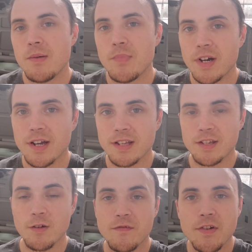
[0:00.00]
But
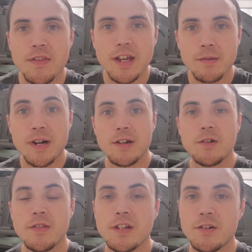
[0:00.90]
so if you're thinking about
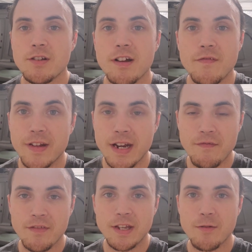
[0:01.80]
doing this yourself, I
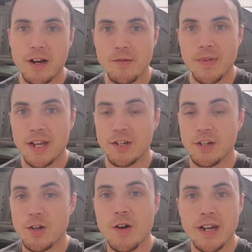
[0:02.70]
definitely recommend
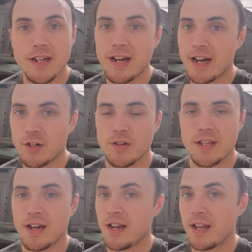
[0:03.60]
just go ahead and get an extra
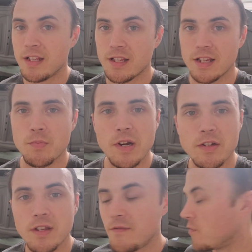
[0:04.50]
set of hands,
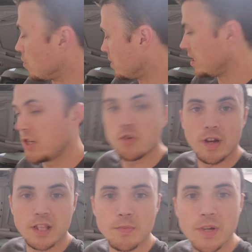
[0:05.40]
especially for the
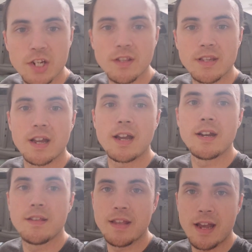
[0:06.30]
transmission
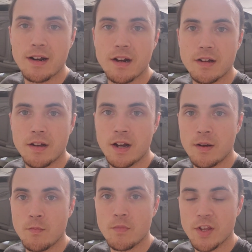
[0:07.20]
side. That
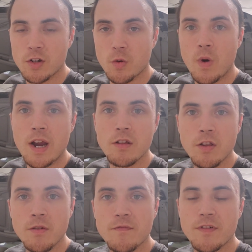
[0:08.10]
there's a wire
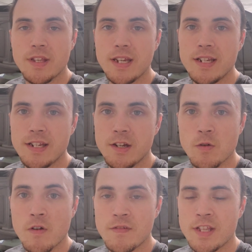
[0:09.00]
loom for the ECU
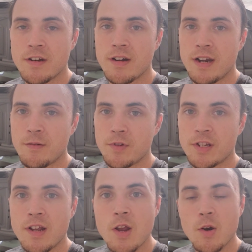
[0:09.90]
over there, and it was
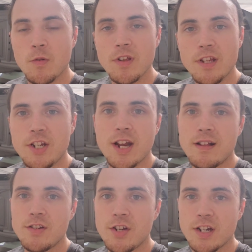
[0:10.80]
really
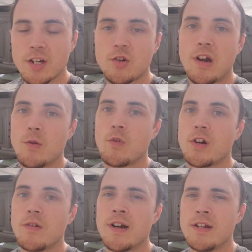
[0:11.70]
challenging to try to
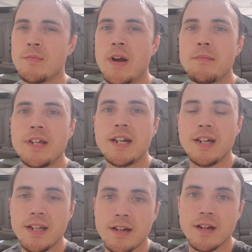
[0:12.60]
work around it. You're probably going to
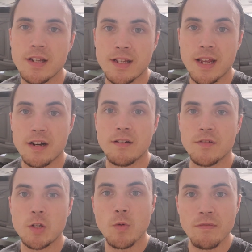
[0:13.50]
need a set of
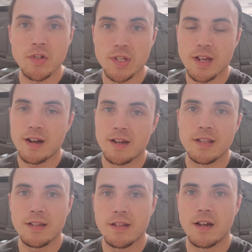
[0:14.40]
swivel
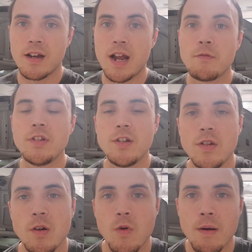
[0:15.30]
sockets. I was
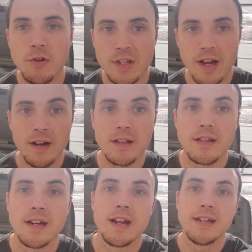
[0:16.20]
using wobble sockets,
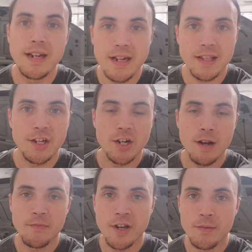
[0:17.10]
and I did get the
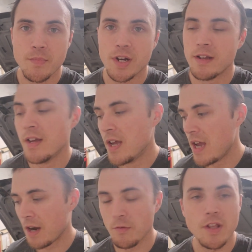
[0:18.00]
job done, but
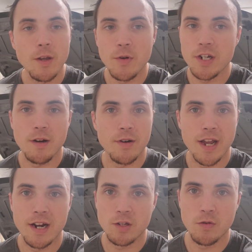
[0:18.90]
I really wish I would have
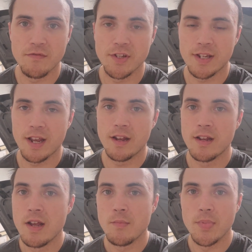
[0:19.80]
had a swivel set,
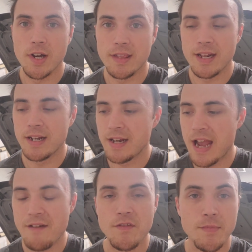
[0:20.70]
but they didn't
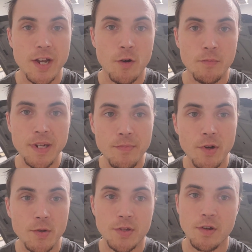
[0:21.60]
have them at Home
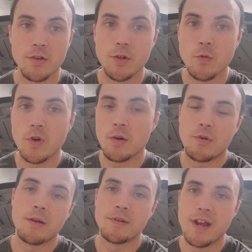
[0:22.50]
Depot, so you will
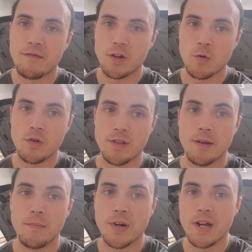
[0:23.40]
probably have to order
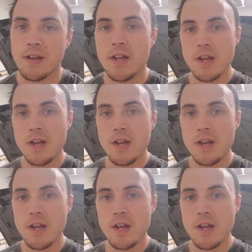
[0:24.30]
them. But